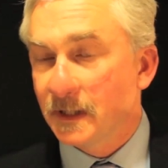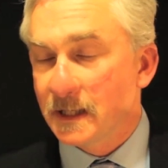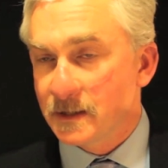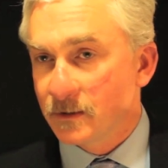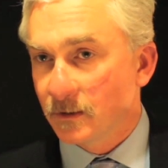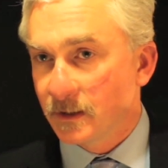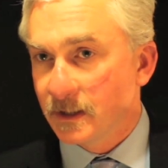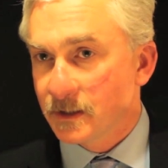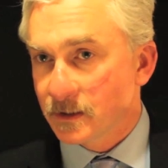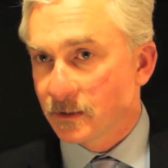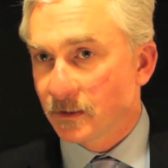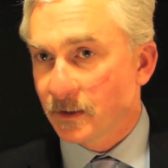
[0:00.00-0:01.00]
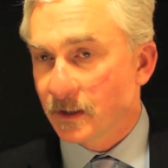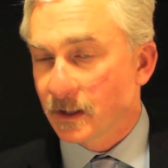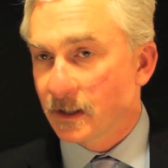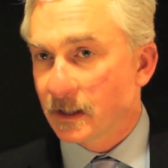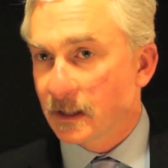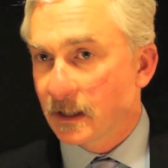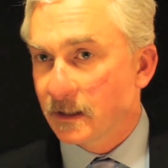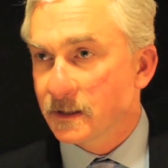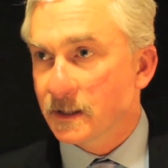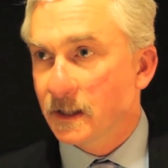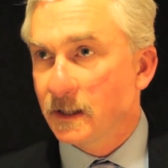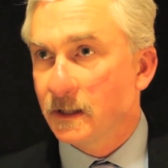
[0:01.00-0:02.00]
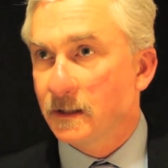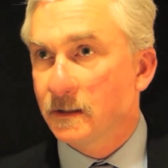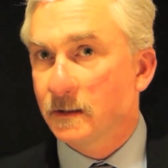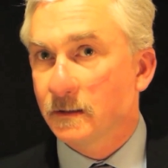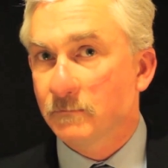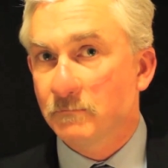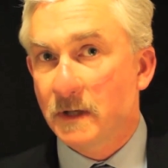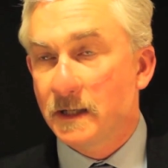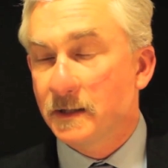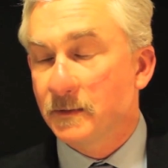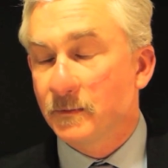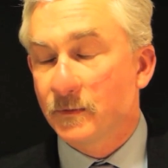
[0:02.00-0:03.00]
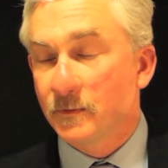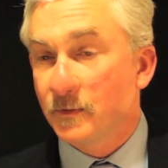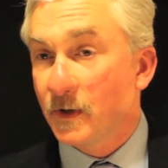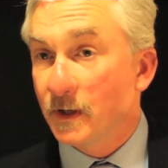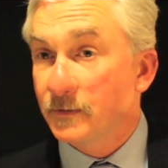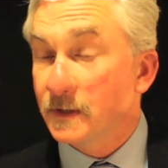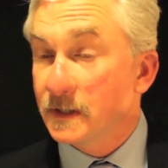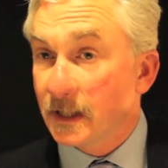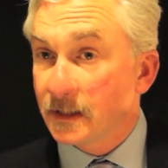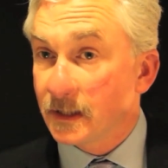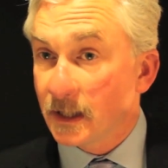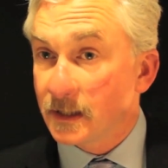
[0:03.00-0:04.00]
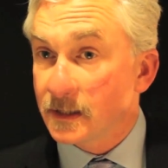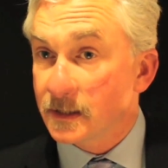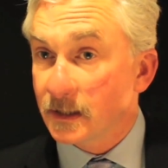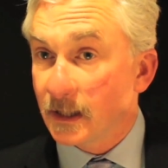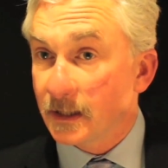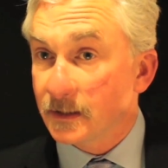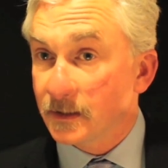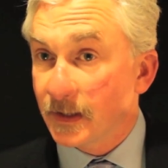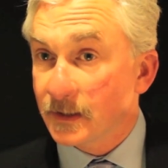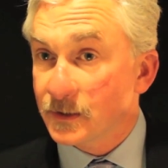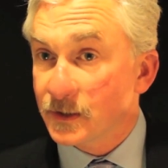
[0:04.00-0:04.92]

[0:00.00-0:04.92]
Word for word: It's not an instant thing, it can take anything from five to ten days to get to that